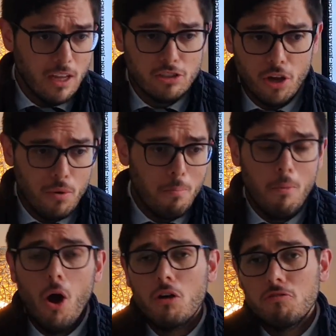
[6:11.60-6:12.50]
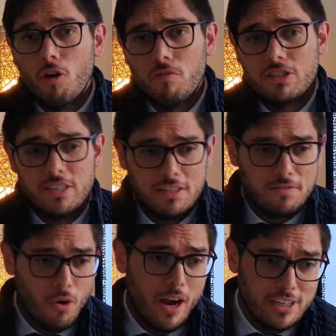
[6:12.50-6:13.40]
So Mark 4 verse
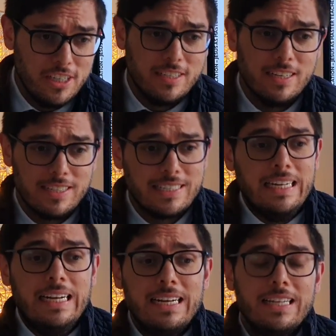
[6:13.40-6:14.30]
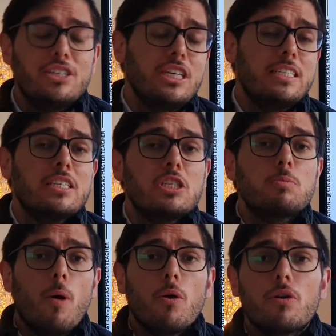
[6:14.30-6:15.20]
34 actually tells us that Jesus
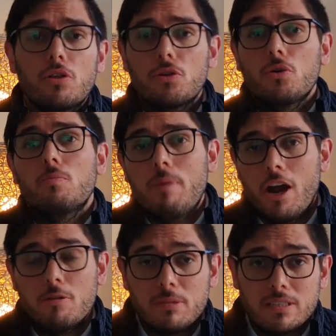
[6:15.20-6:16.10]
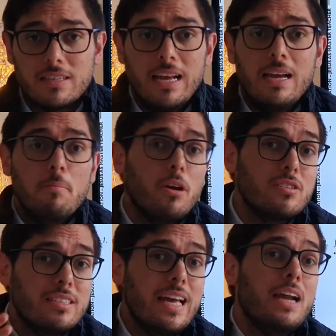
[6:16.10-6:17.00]
spoke through parables
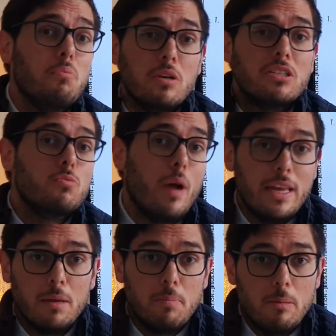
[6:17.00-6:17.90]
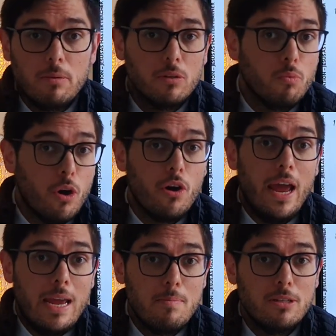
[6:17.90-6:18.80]
because that was the way that people were
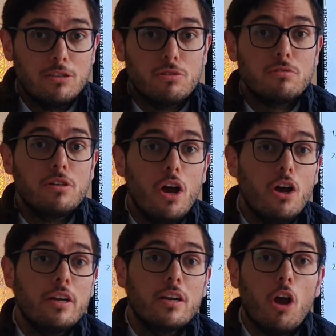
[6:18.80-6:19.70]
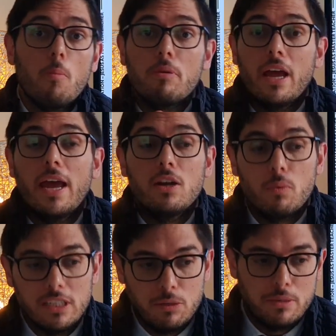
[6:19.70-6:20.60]
able to learn and comprehend
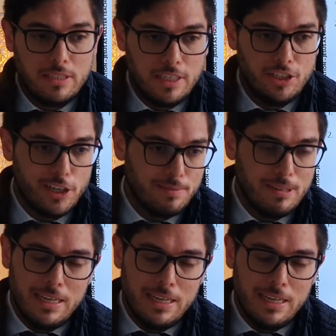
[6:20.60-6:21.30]
what he was teaching.